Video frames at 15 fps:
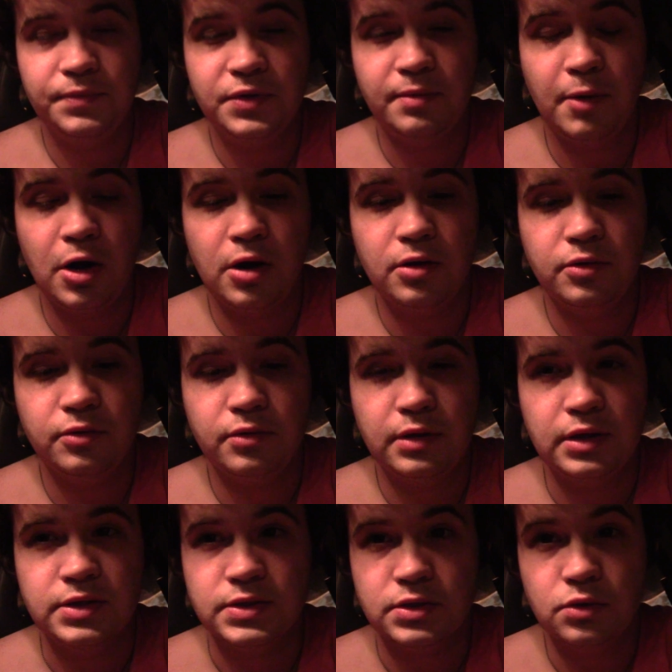tomorrow
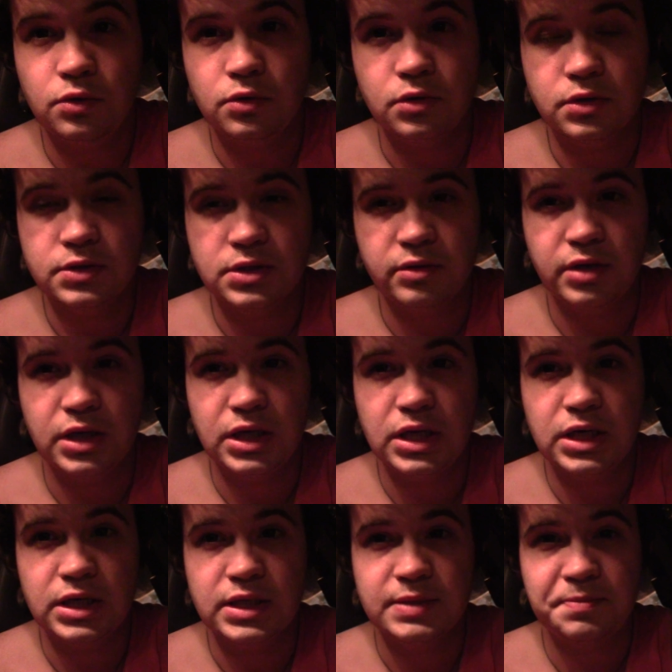is school, so he
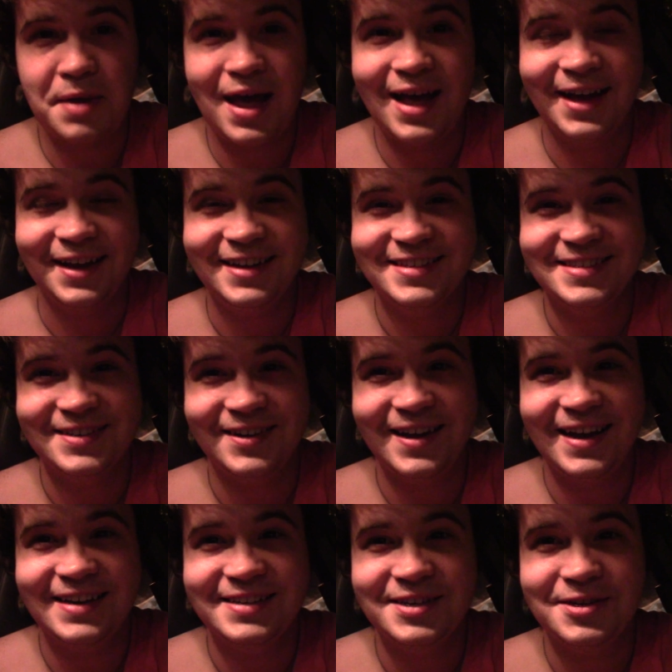needed his bag, so I
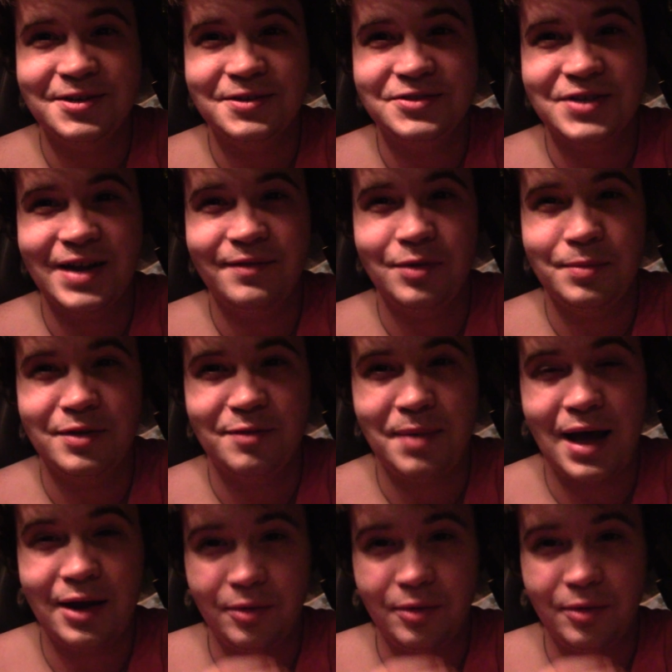had to go drive him his bag